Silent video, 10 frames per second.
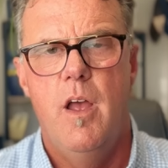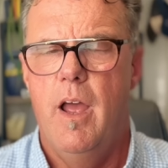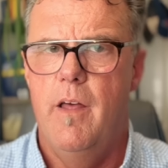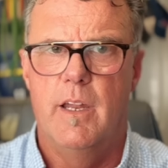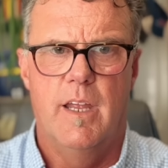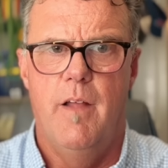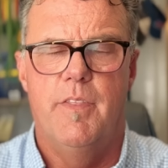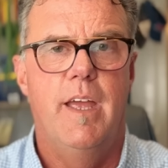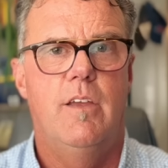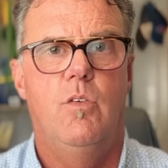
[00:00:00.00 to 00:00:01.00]
And again,
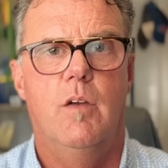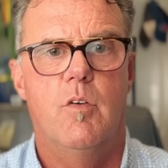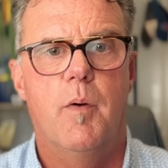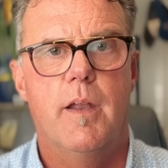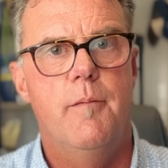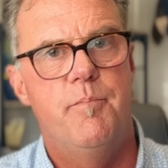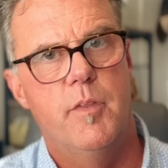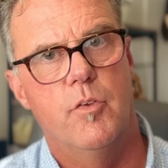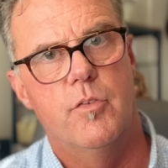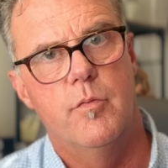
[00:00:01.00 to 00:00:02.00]
thank you everybody.
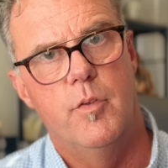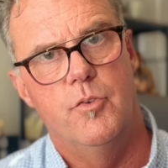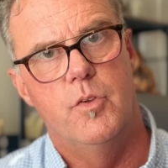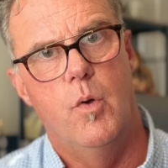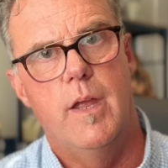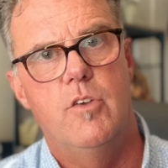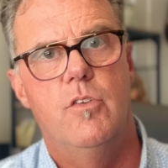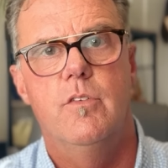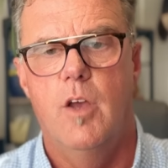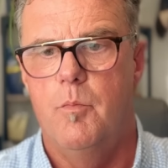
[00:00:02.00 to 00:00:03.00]
Those those
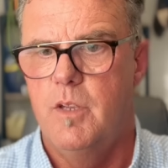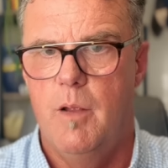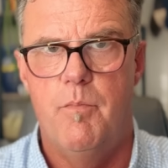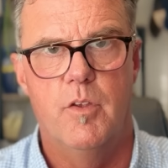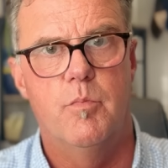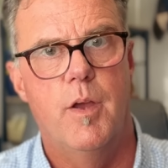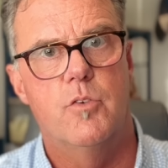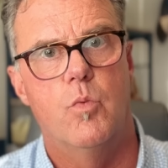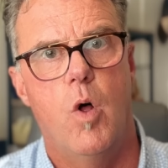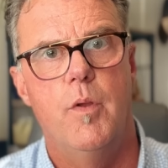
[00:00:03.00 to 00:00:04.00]
donations help keep this
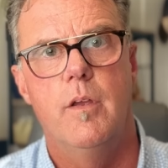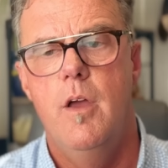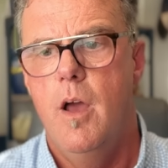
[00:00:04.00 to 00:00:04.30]
place rolling.